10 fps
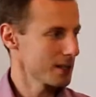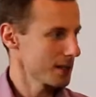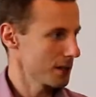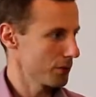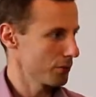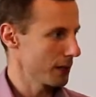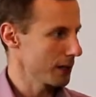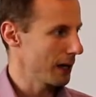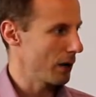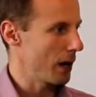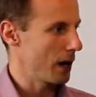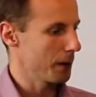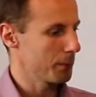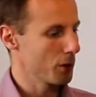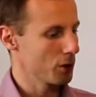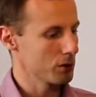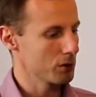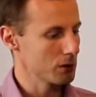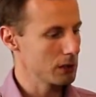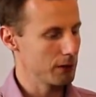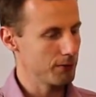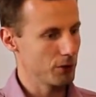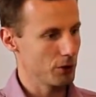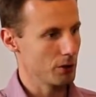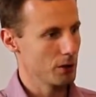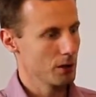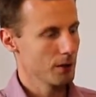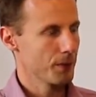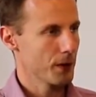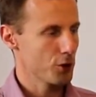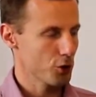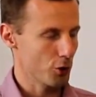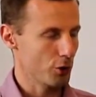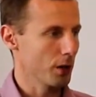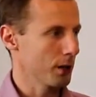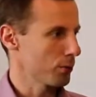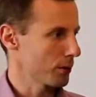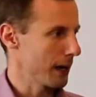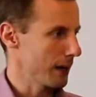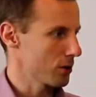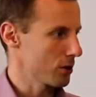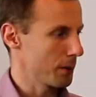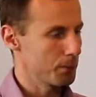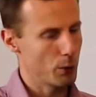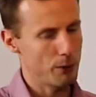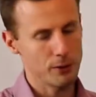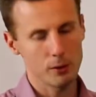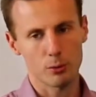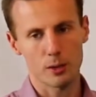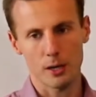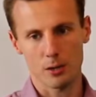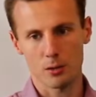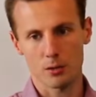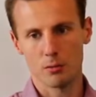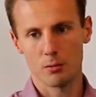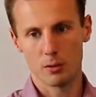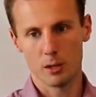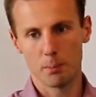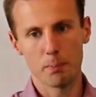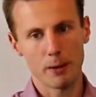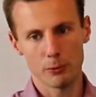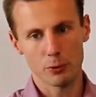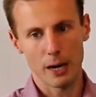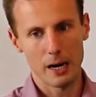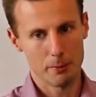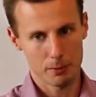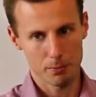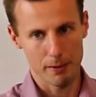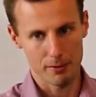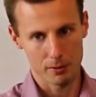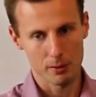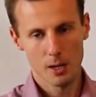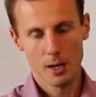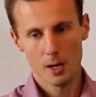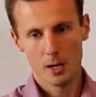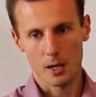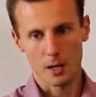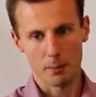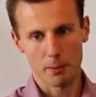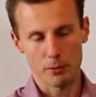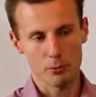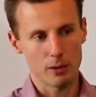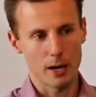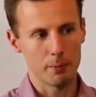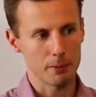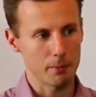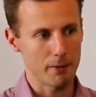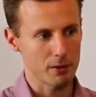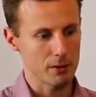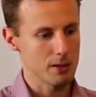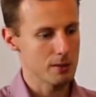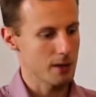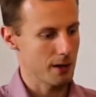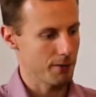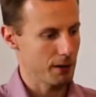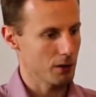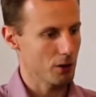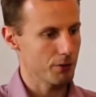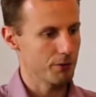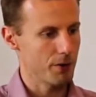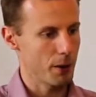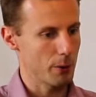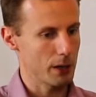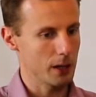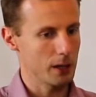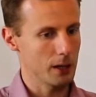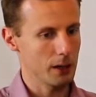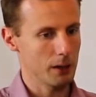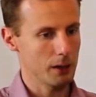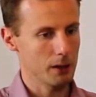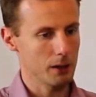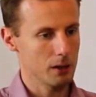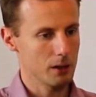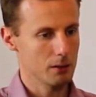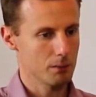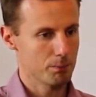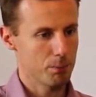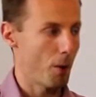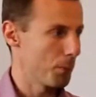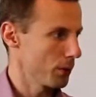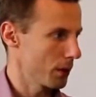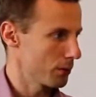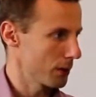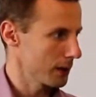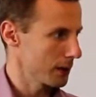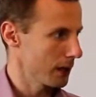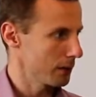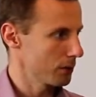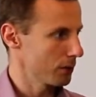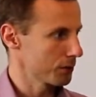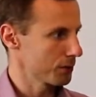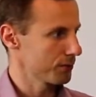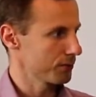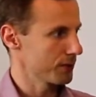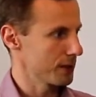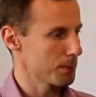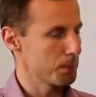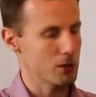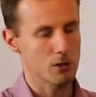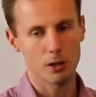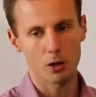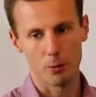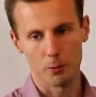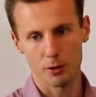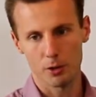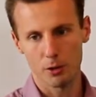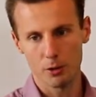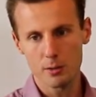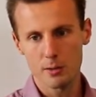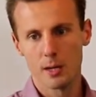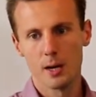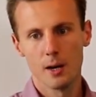So right now I'm going to give you a short introduction, a brief introduction to the boundary element method. Boundary element method is, I think, not very popular right now, not especially commonly used.